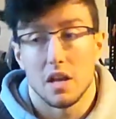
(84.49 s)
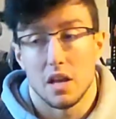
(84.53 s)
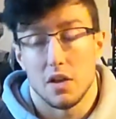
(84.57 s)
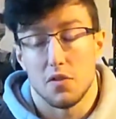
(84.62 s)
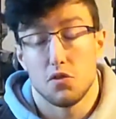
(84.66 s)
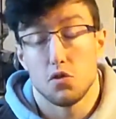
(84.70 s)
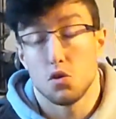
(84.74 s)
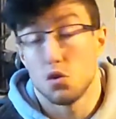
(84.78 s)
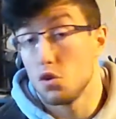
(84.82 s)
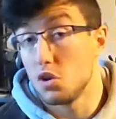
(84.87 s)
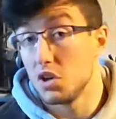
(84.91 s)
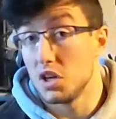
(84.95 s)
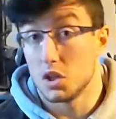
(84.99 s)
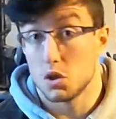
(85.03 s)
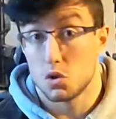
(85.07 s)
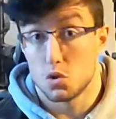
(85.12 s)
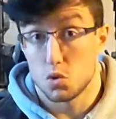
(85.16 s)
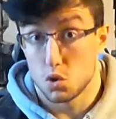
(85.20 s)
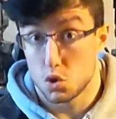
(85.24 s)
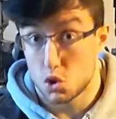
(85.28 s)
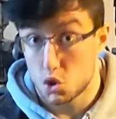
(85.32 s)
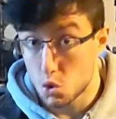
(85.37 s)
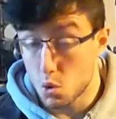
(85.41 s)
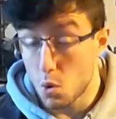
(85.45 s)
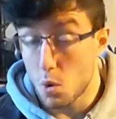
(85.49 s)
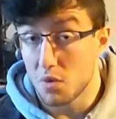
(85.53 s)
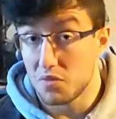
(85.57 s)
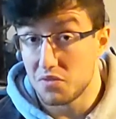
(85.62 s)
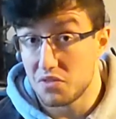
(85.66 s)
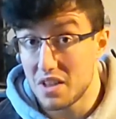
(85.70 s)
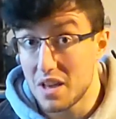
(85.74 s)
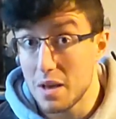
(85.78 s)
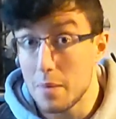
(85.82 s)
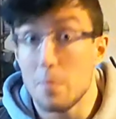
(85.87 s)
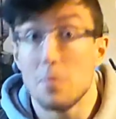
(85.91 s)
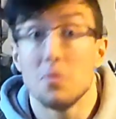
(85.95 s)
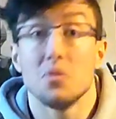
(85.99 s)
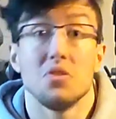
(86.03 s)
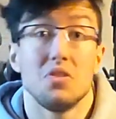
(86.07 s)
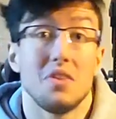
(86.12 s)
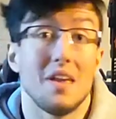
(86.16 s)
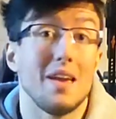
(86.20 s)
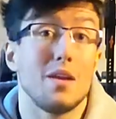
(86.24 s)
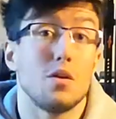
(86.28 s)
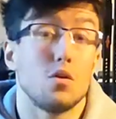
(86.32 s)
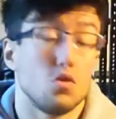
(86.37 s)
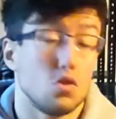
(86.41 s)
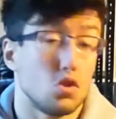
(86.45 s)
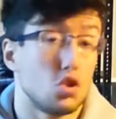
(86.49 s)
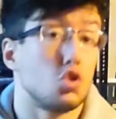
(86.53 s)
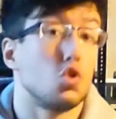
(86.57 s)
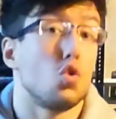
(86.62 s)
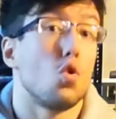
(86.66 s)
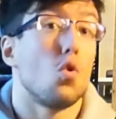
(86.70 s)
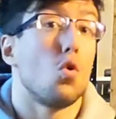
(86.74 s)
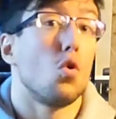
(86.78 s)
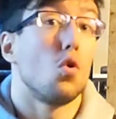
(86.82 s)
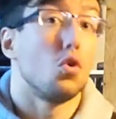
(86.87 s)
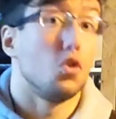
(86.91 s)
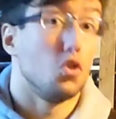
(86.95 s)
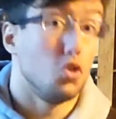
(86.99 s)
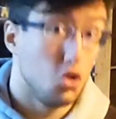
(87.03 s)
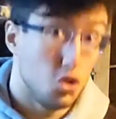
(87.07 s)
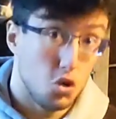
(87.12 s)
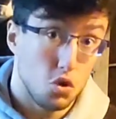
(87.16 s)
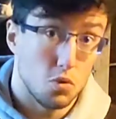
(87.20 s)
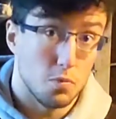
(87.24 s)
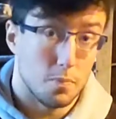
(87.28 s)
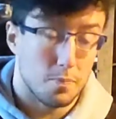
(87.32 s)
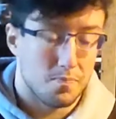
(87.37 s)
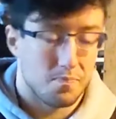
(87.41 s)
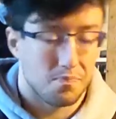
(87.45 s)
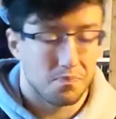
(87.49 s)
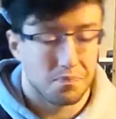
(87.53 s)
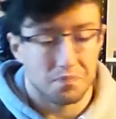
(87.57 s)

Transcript: If you're not in control of them, they control you.